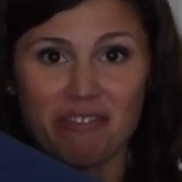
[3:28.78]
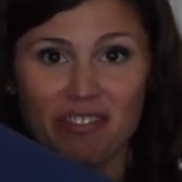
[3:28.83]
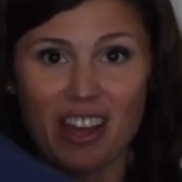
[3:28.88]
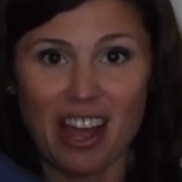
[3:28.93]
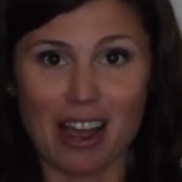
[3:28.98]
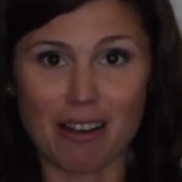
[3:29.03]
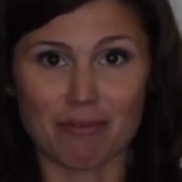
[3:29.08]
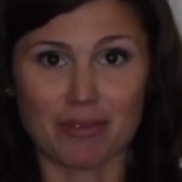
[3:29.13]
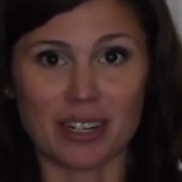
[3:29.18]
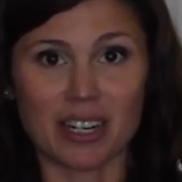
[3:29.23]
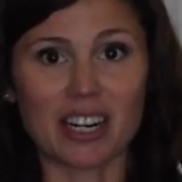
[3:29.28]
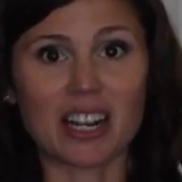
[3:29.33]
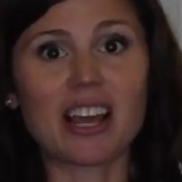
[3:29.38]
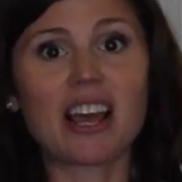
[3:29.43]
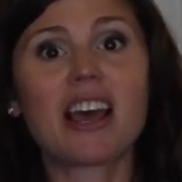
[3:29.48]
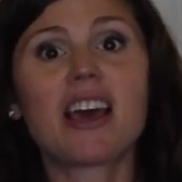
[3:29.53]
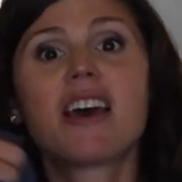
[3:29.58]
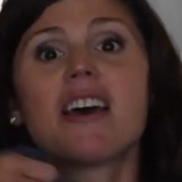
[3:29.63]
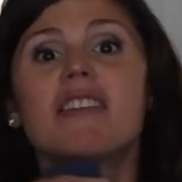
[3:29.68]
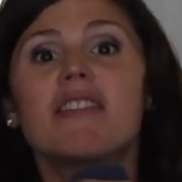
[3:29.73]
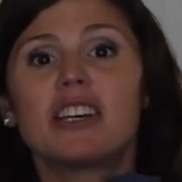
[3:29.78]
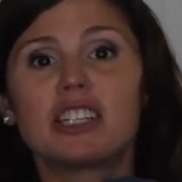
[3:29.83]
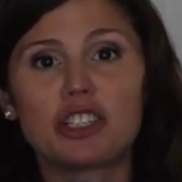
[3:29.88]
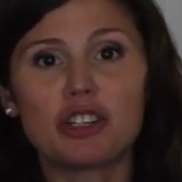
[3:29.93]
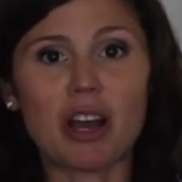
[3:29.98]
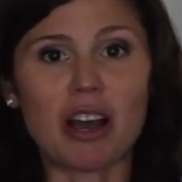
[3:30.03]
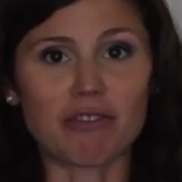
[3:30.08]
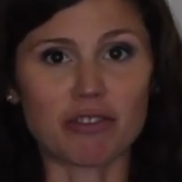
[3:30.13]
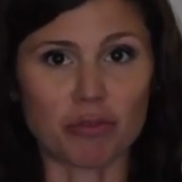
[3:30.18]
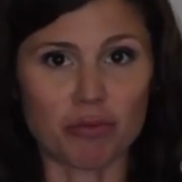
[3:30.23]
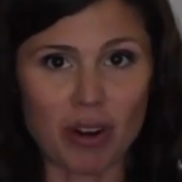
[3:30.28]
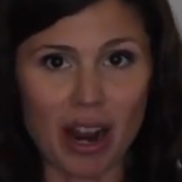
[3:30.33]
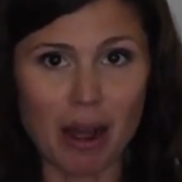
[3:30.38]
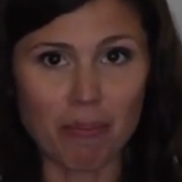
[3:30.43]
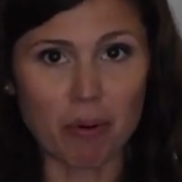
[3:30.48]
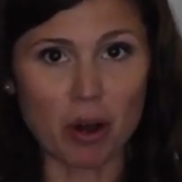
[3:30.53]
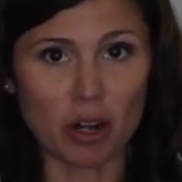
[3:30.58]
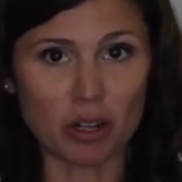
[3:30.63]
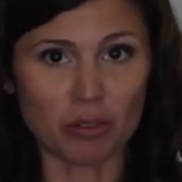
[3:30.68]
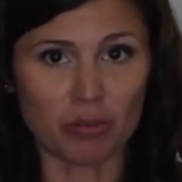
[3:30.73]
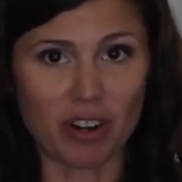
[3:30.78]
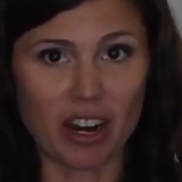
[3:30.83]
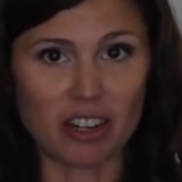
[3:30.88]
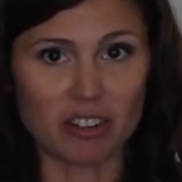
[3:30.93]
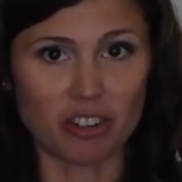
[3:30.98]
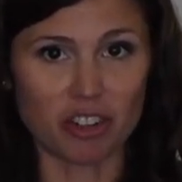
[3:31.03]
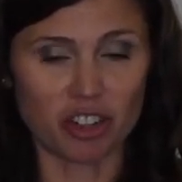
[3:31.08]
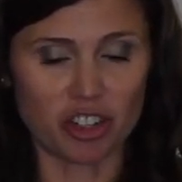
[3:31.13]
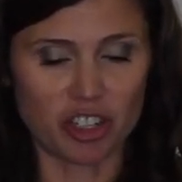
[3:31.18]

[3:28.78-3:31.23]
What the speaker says: of fabric that you have to wrap all around